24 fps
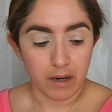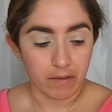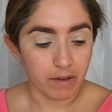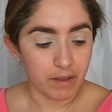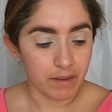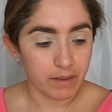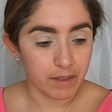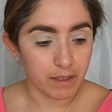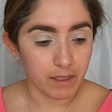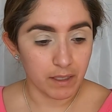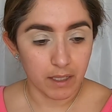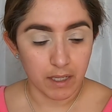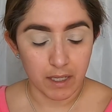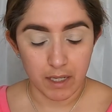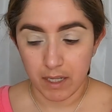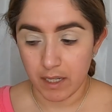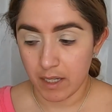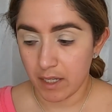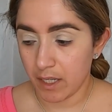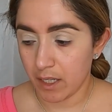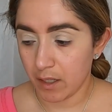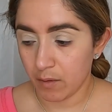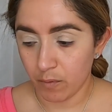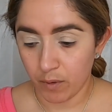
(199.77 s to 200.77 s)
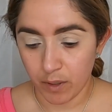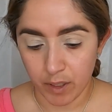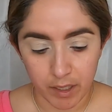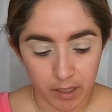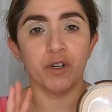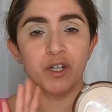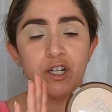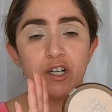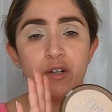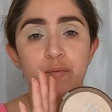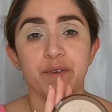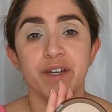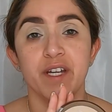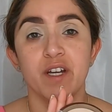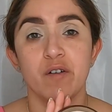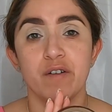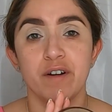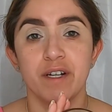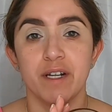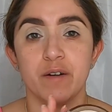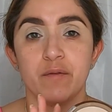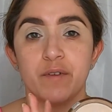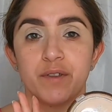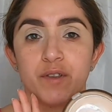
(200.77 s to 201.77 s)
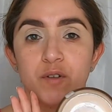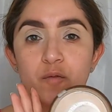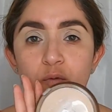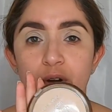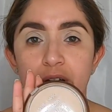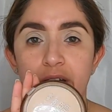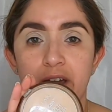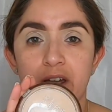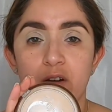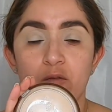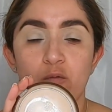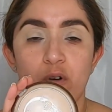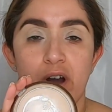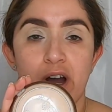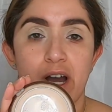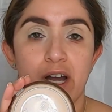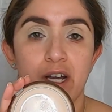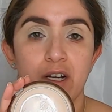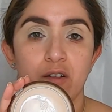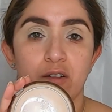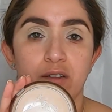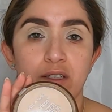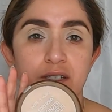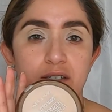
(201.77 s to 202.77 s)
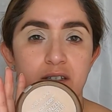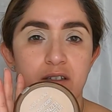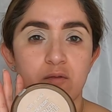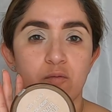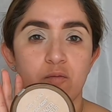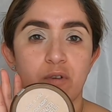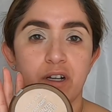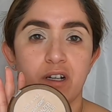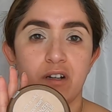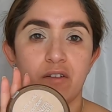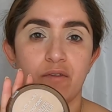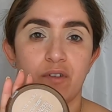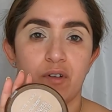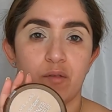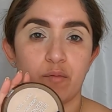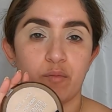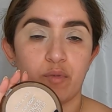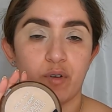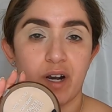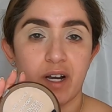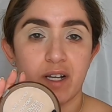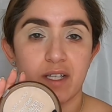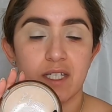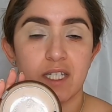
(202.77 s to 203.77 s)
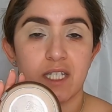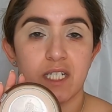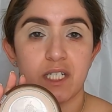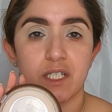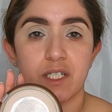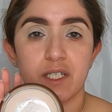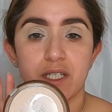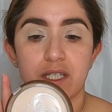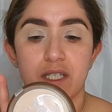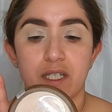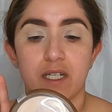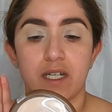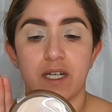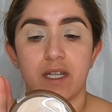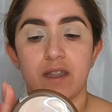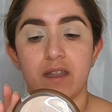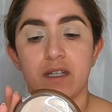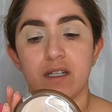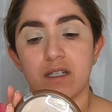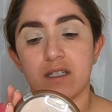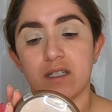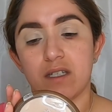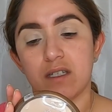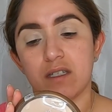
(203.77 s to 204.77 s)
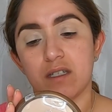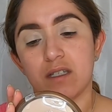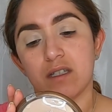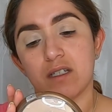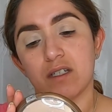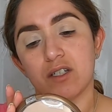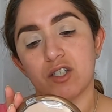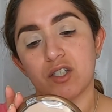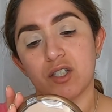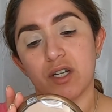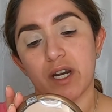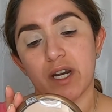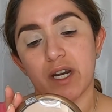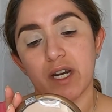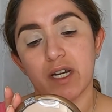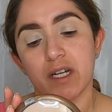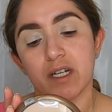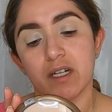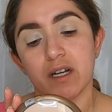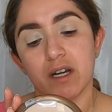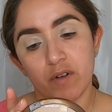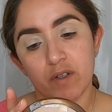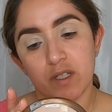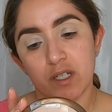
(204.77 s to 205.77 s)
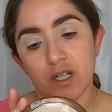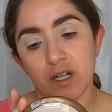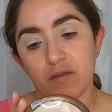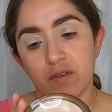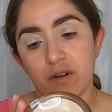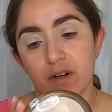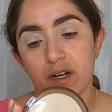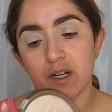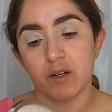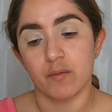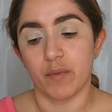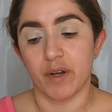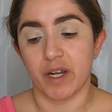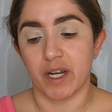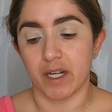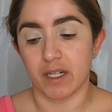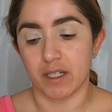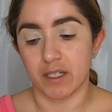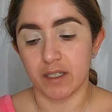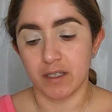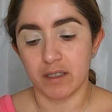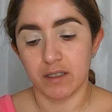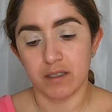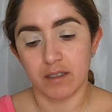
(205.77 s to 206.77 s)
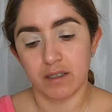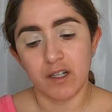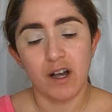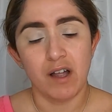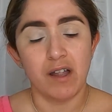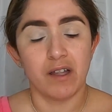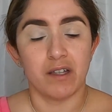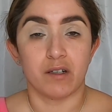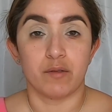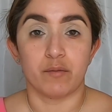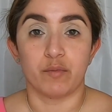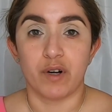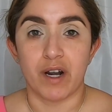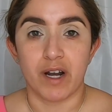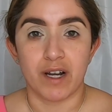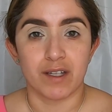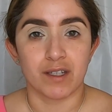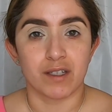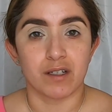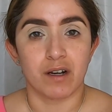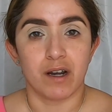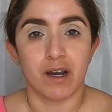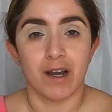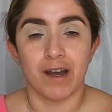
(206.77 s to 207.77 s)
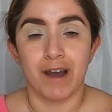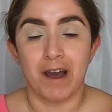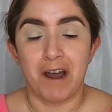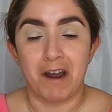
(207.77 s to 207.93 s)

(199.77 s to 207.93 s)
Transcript: everything in, we're going to be going in with the Wet n Wild. This is one of their bronzers, and this is in the shade Reserve Your Cabana. They call it a bronzer,